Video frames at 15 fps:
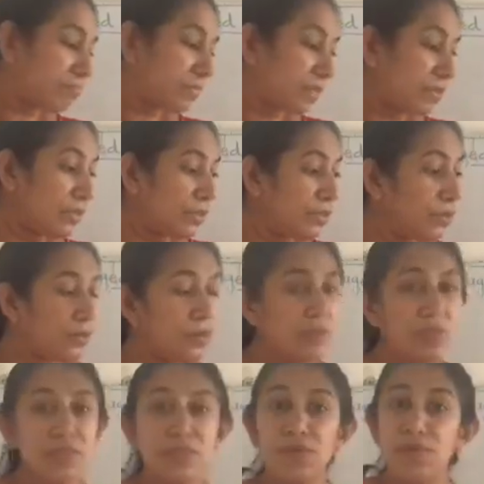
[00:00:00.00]
So
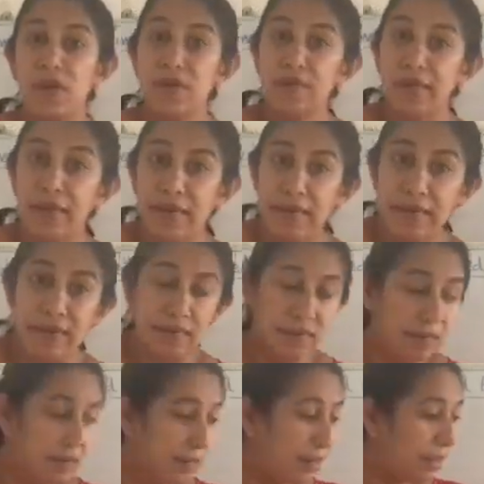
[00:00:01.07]
this great leader,